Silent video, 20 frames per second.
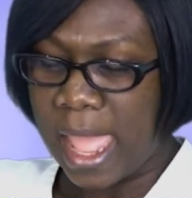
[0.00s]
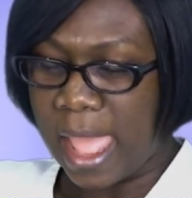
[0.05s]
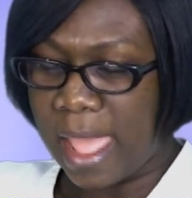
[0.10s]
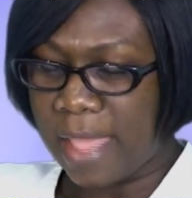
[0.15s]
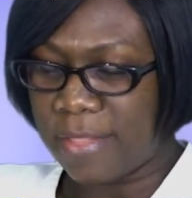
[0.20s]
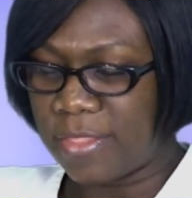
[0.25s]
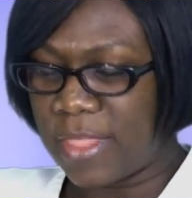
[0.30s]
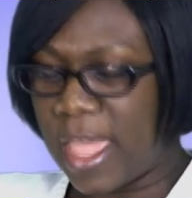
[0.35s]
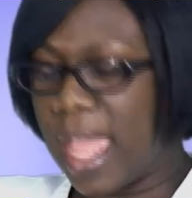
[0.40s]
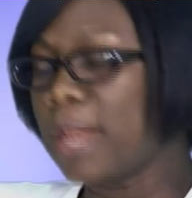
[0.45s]

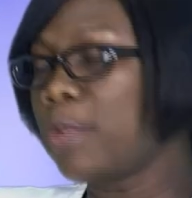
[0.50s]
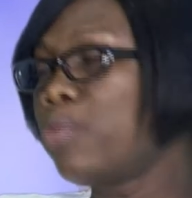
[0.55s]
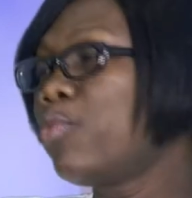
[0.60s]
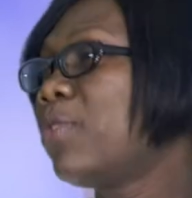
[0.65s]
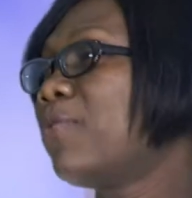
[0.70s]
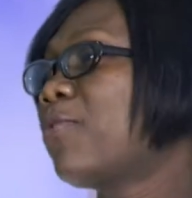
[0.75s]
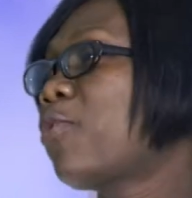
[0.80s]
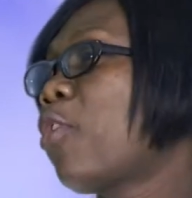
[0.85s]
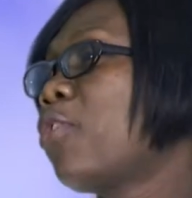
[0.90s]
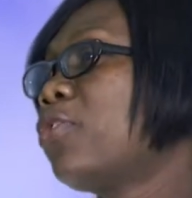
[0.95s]
And then
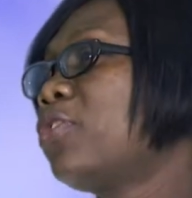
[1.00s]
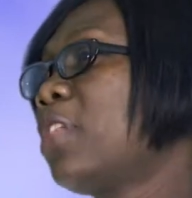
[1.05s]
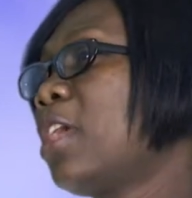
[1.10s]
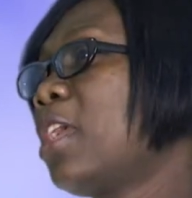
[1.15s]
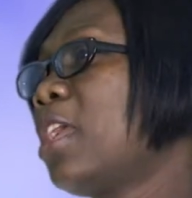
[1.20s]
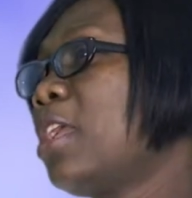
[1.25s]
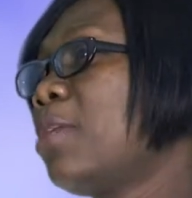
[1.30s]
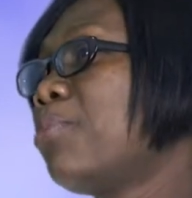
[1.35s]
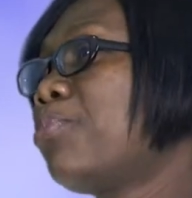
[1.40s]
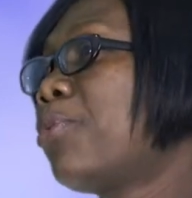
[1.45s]
we've got
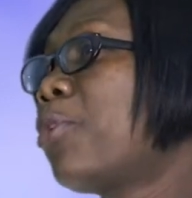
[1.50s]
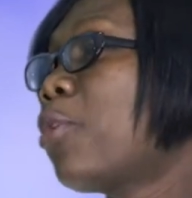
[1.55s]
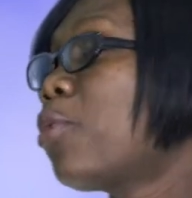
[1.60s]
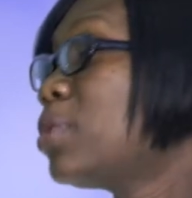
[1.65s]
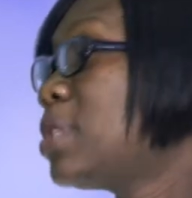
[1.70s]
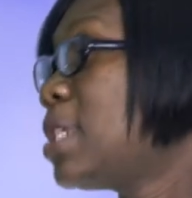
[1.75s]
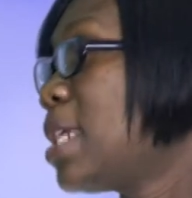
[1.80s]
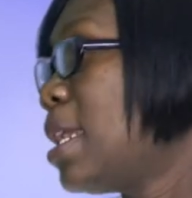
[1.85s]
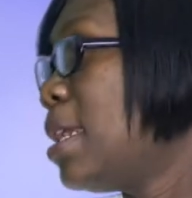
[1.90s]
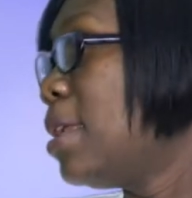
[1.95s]
the
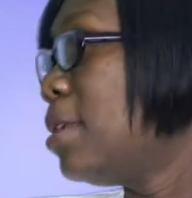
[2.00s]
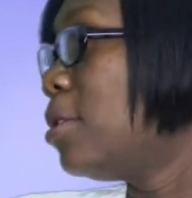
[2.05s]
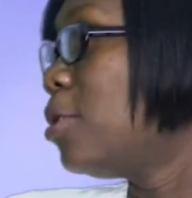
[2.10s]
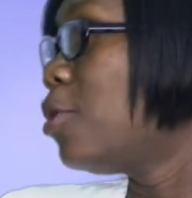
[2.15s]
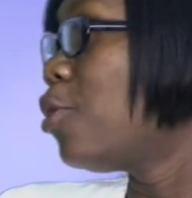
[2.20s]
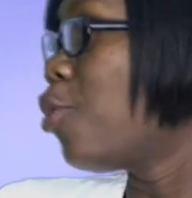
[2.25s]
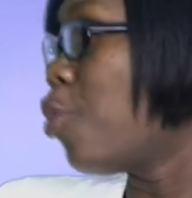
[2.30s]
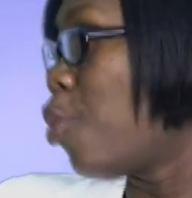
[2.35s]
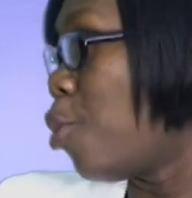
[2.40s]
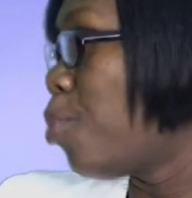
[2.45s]

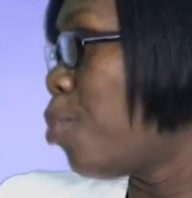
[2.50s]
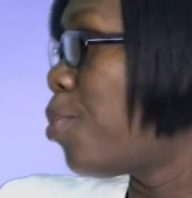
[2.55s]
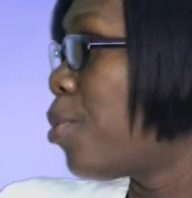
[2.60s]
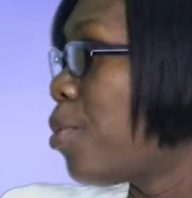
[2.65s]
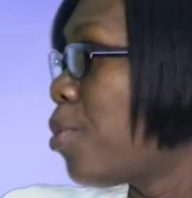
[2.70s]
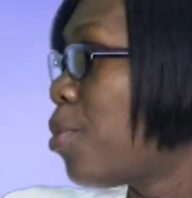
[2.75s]
protein group,